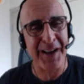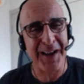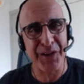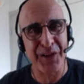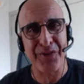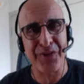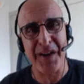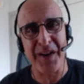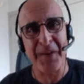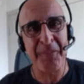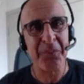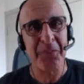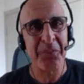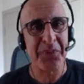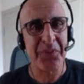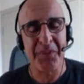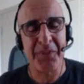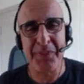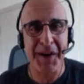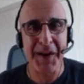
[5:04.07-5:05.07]
of a
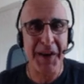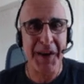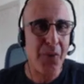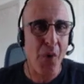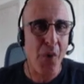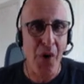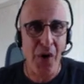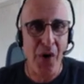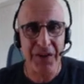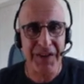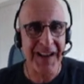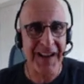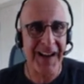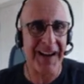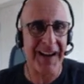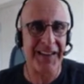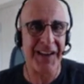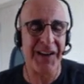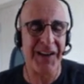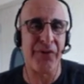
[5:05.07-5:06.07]
pre-warning
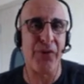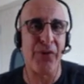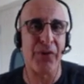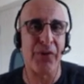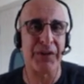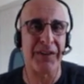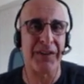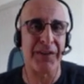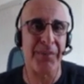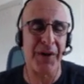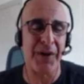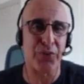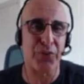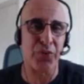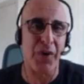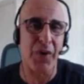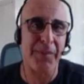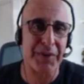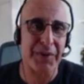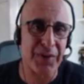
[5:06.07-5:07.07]
idea of what is about to
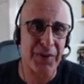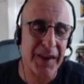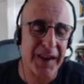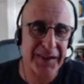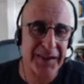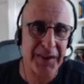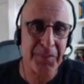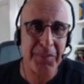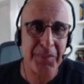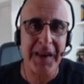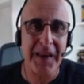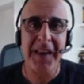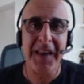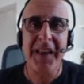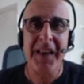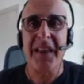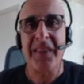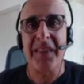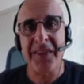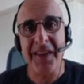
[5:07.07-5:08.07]
happen to the S and P,
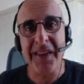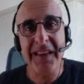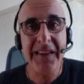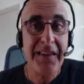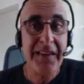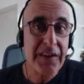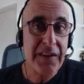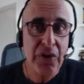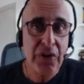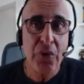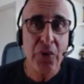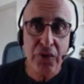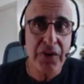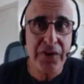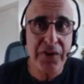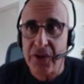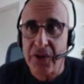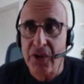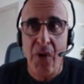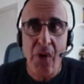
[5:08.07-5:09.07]
then you
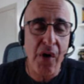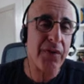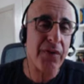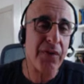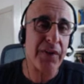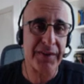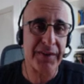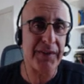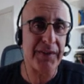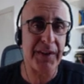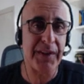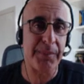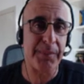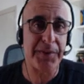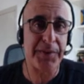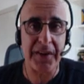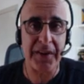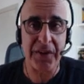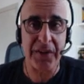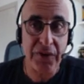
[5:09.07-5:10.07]
just go over seventy
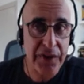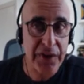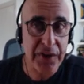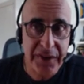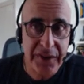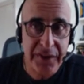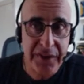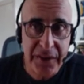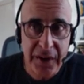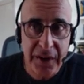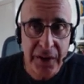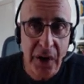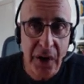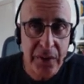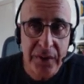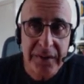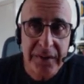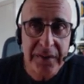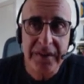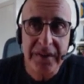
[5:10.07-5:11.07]
percent. You just, you
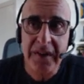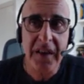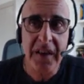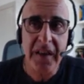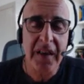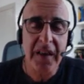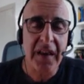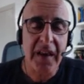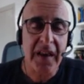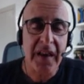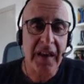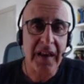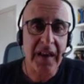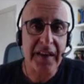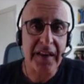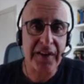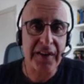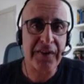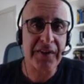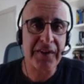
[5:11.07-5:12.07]
know,
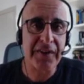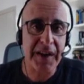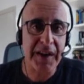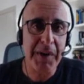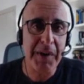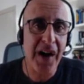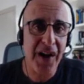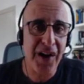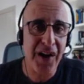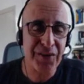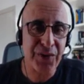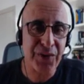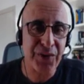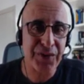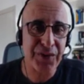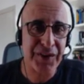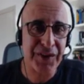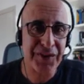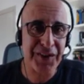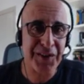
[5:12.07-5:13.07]
it's extremely hard to
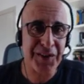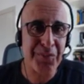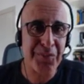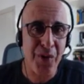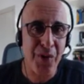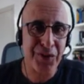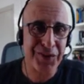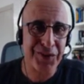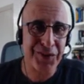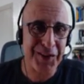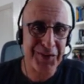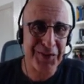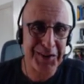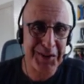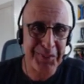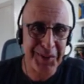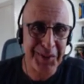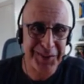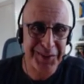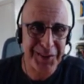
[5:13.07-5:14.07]
succeed more than seventy
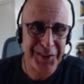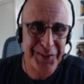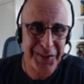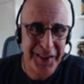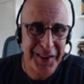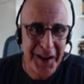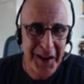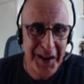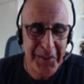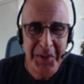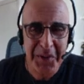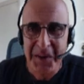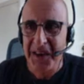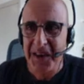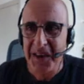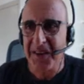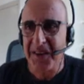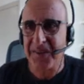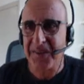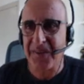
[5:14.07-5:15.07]
percent of the time.
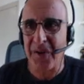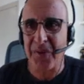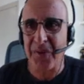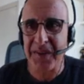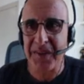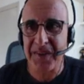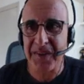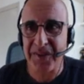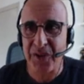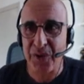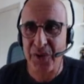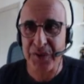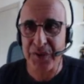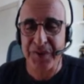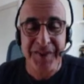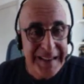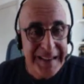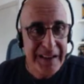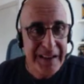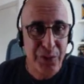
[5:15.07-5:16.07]
So this is
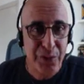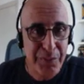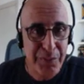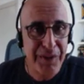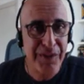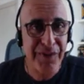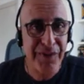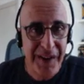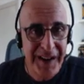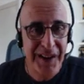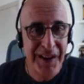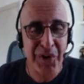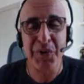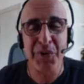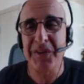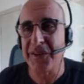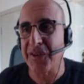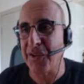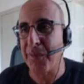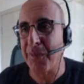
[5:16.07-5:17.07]
considered to be very
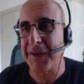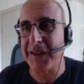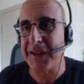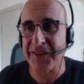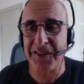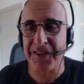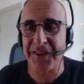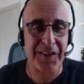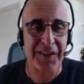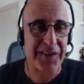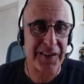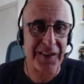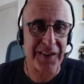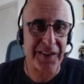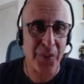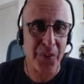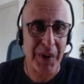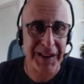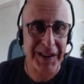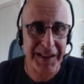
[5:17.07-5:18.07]
good. Nobody succeeds in
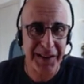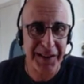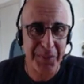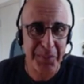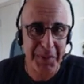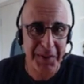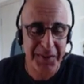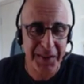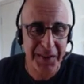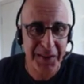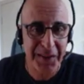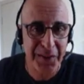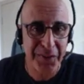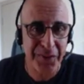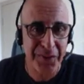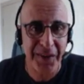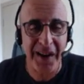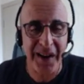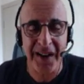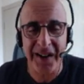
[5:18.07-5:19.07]
one hundred percent
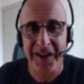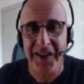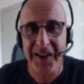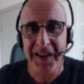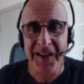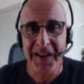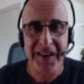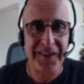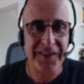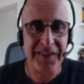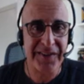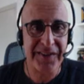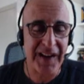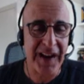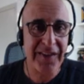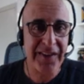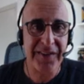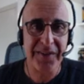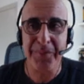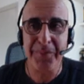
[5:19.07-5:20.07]
of uh, his
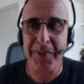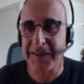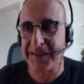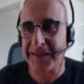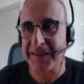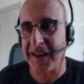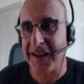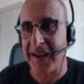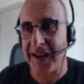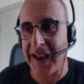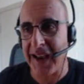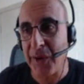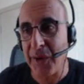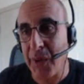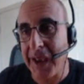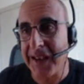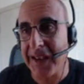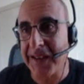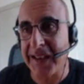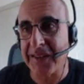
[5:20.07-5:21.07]
trades. But uh,
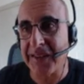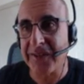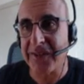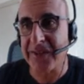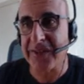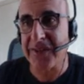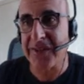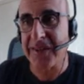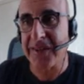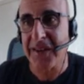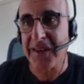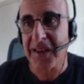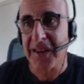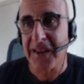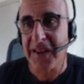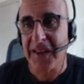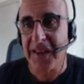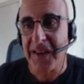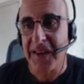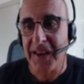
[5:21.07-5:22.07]
anyway, it's
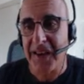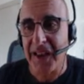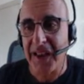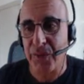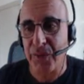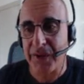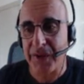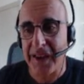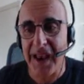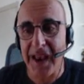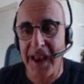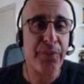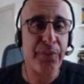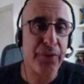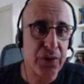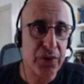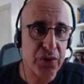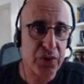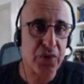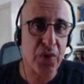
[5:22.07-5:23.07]
it was a
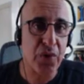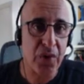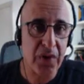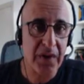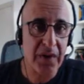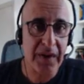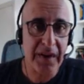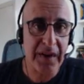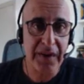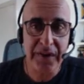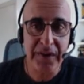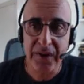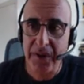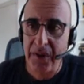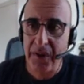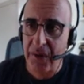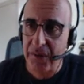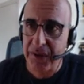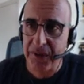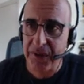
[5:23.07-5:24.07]
helpful tool. You
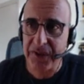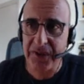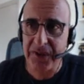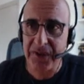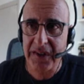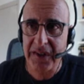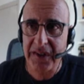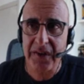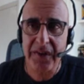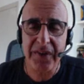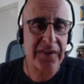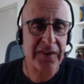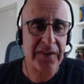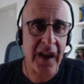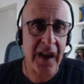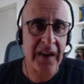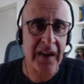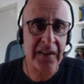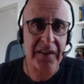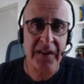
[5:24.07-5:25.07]
know, just sit on the
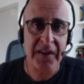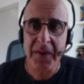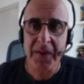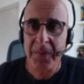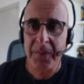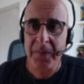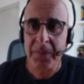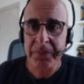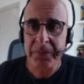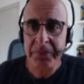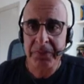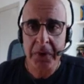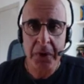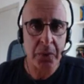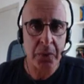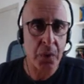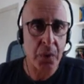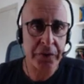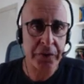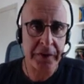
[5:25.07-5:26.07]
side,
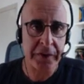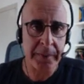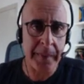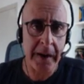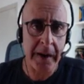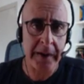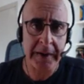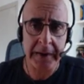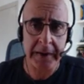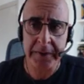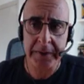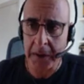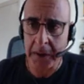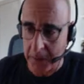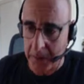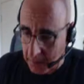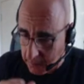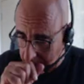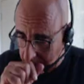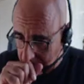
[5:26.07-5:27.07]
watch the market,
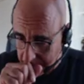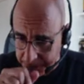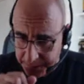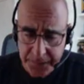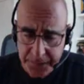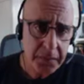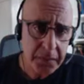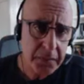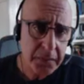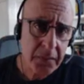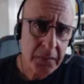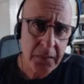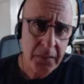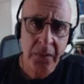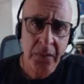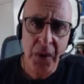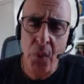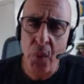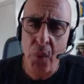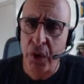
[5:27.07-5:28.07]

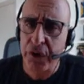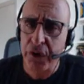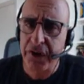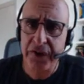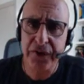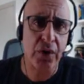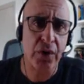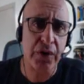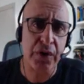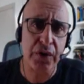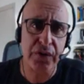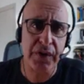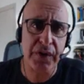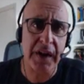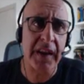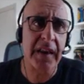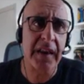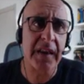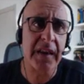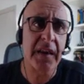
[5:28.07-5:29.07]
watch the stock you're
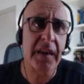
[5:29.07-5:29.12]
trading.